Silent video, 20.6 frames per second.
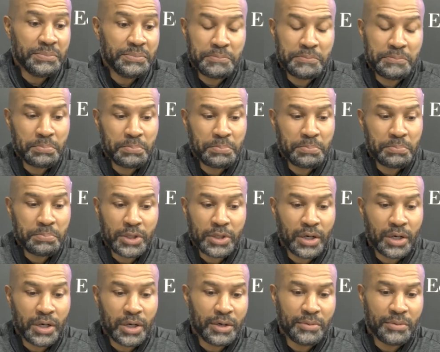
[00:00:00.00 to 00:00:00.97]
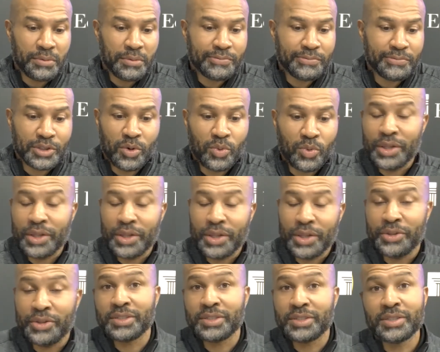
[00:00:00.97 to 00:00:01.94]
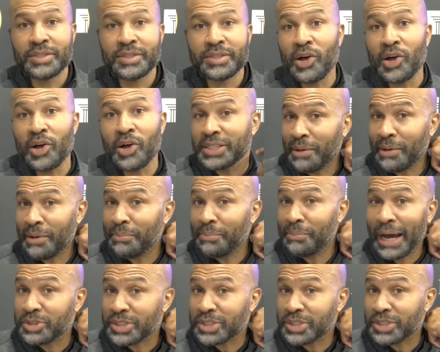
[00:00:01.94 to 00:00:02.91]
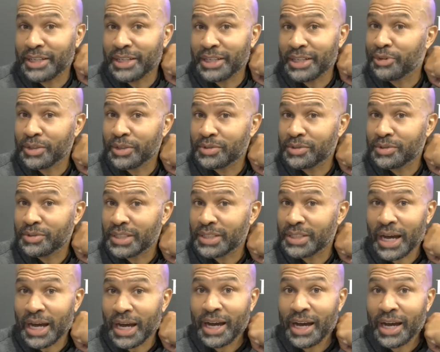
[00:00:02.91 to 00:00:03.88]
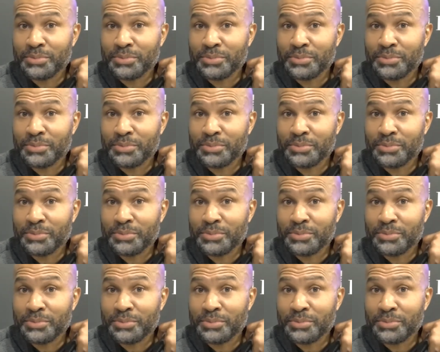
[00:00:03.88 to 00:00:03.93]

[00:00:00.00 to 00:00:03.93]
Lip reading: You know, whether it's calling timeouts at different times or,